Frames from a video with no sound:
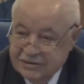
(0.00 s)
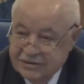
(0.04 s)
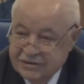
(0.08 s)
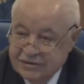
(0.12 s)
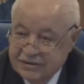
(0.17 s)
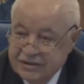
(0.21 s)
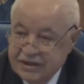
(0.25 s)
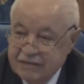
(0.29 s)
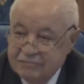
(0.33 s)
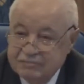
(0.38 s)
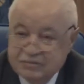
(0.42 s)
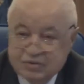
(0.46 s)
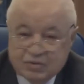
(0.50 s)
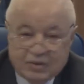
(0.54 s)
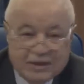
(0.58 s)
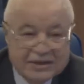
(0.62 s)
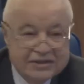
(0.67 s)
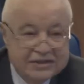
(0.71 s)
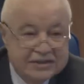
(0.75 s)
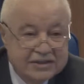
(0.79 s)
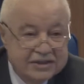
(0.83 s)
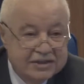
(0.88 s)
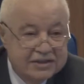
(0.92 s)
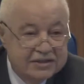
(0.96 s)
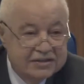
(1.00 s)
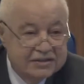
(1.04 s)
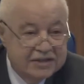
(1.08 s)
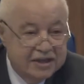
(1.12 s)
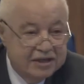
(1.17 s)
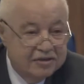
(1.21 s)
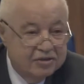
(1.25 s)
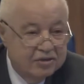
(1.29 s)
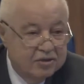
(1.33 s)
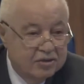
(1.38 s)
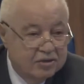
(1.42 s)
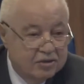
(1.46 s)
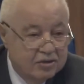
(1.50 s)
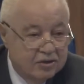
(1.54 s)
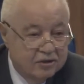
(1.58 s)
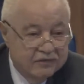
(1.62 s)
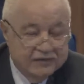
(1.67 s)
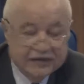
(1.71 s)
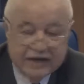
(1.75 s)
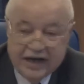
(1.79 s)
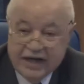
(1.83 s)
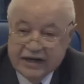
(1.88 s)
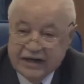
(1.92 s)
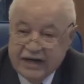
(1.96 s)
Some 20 years ago,
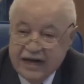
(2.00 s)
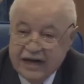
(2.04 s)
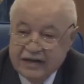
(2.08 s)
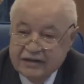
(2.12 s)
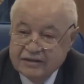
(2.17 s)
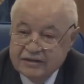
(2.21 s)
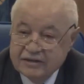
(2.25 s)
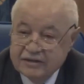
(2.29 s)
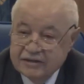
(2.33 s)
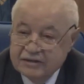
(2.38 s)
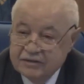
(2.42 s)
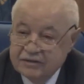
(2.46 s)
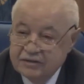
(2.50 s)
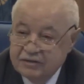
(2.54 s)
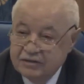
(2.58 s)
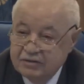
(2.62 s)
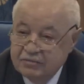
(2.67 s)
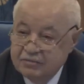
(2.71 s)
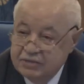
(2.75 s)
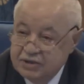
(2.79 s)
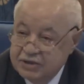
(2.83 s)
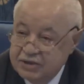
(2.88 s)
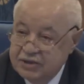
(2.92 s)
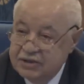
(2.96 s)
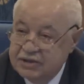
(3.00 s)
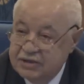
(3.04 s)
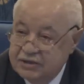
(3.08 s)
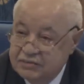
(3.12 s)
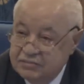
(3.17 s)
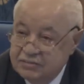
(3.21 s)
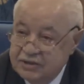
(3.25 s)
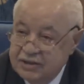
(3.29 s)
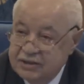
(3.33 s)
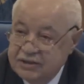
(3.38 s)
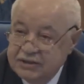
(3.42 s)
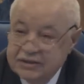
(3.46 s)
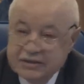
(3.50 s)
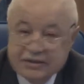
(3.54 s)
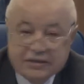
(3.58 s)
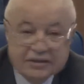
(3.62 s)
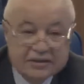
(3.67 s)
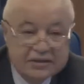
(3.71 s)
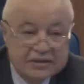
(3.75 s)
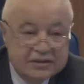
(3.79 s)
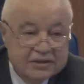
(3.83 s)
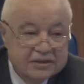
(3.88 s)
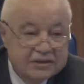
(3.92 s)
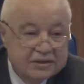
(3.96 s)
Kofi Annan commissioned me
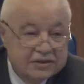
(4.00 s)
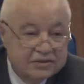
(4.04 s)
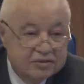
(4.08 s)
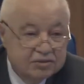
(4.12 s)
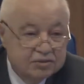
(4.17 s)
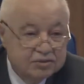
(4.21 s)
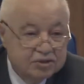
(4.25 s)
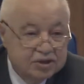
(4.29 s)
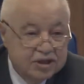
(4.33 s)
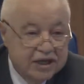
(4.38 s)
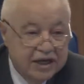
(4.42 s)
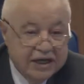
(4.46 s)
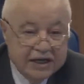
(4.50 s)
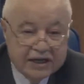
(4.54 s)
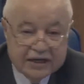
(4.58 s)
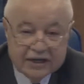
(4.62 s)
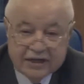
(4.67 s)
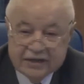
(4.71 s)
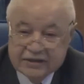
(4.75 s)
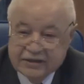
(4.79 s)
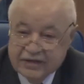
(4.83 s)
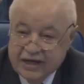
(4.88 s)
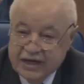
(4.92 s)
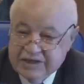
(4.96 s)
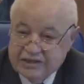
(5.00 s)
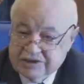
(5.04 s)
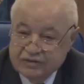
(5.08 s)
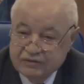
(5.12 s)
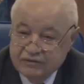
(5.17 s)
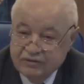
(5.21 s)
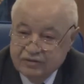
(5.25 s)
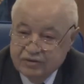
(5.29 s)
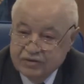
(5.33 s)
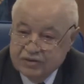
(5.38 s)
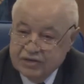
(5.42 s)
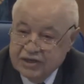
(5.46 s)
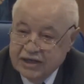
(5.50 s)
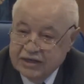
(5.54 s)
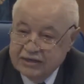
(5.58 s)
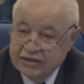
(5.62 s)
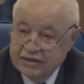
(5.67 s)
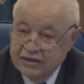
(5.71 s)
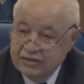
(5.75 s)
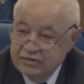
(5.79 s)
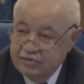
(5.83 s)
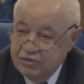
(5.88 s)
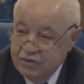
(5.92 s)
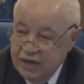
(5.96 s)
to chair a task force at
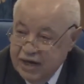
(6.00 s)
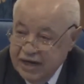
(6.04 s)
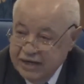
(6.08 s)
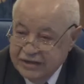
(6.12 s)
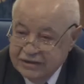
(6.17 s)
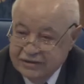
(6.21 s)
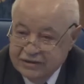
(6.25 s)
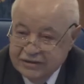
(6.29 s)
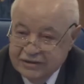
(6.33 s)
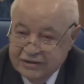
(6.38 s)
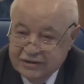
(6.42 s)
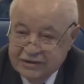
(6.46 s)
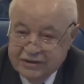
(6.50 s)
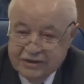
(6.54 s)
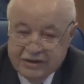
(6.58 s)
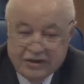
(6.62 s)
the UN